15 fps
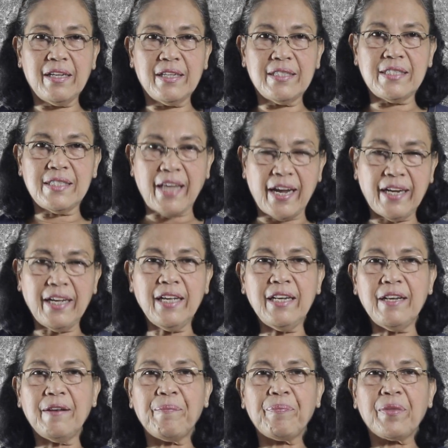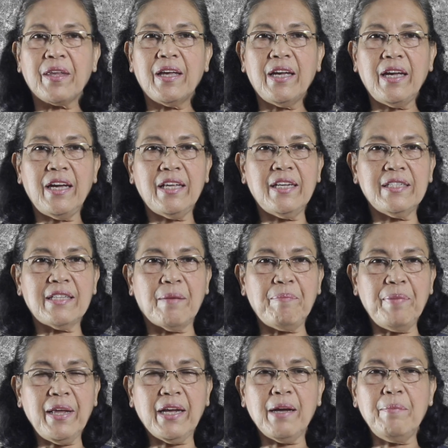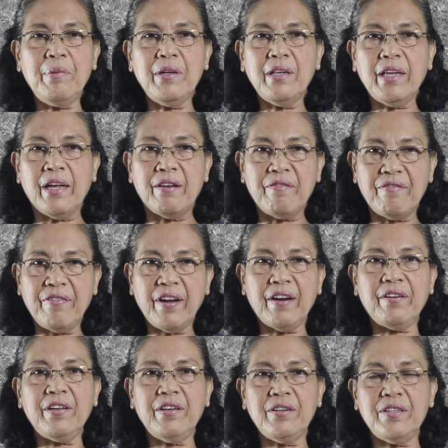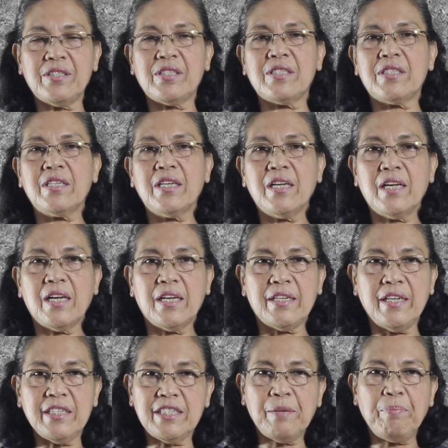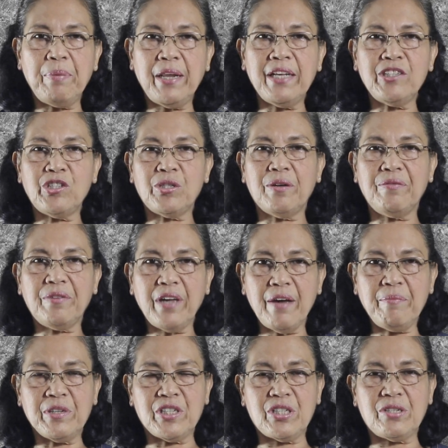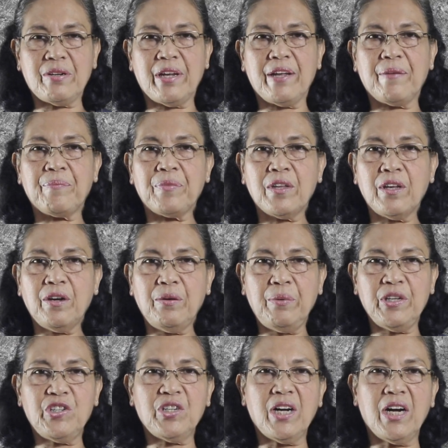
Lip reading: Second, it is applicable in various disciplines of chemistry, which